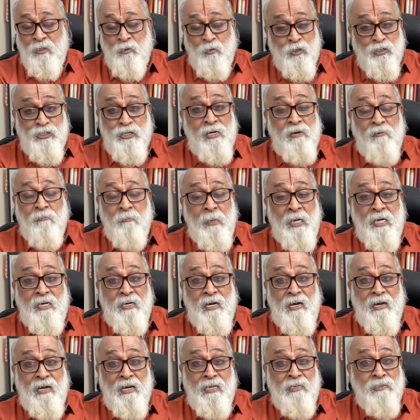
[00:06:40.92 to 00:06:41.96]
The question of
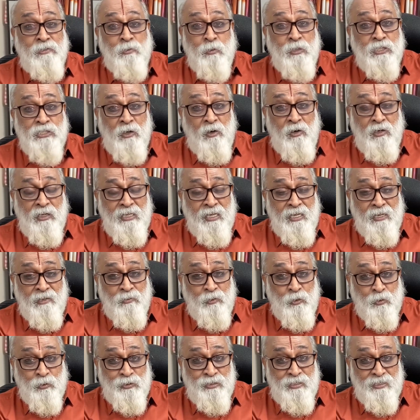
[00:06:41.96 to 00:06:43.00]
mental health was not
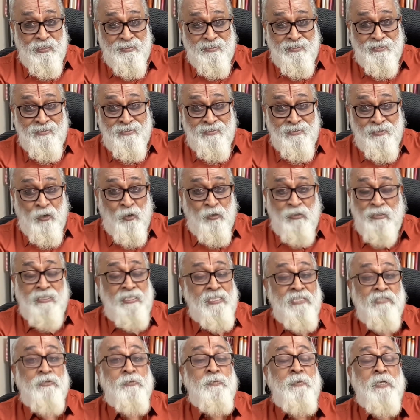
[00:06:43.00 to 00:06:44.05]
there those days.
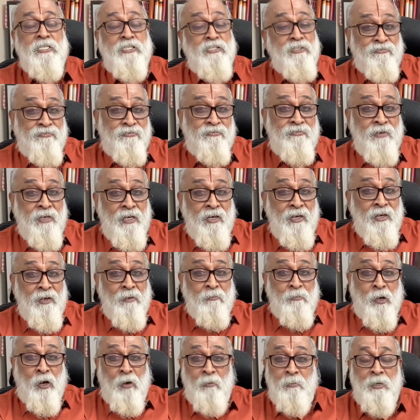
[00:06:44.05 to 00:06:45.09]
Not this much of
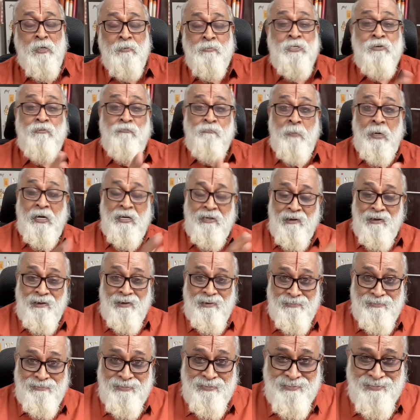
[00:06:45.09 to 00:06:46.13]
problems of
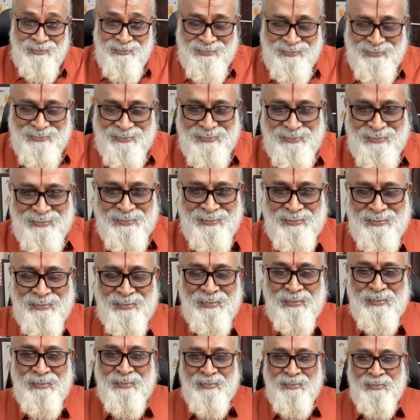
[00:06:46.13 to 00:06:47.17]
mental health.
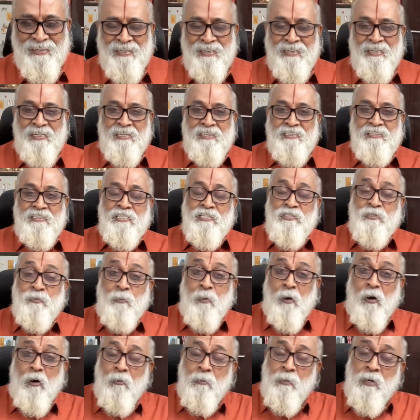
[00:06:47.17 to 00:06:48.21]

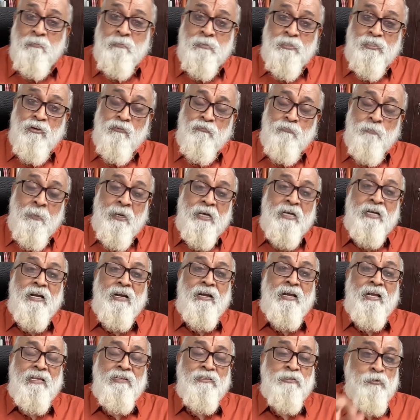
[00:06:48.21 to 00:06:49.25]
These problems of
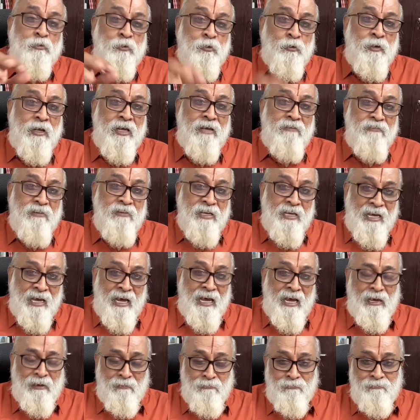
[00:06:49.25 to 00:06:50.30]
mental health today we
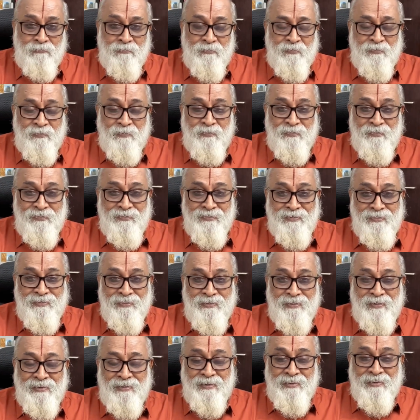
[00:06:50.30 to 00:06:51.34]
have
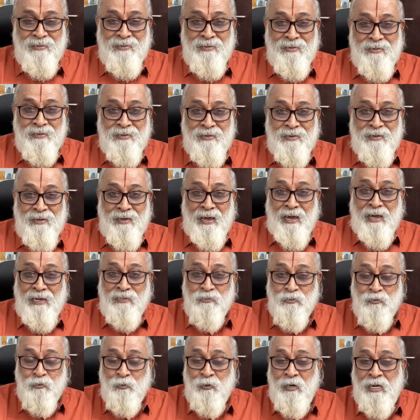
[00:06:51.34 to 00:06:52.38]

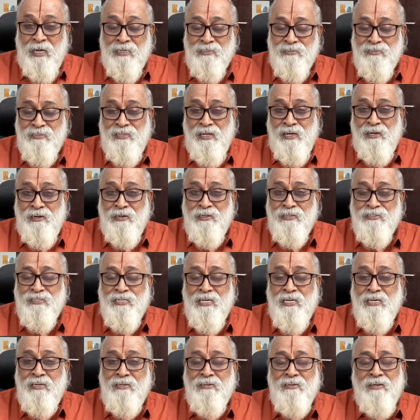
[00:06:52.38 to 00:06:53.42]
as soon as there
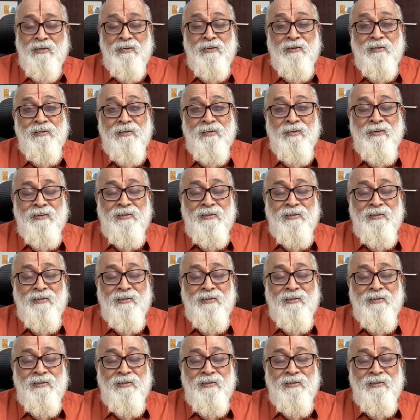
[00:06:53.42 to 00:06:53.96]
is a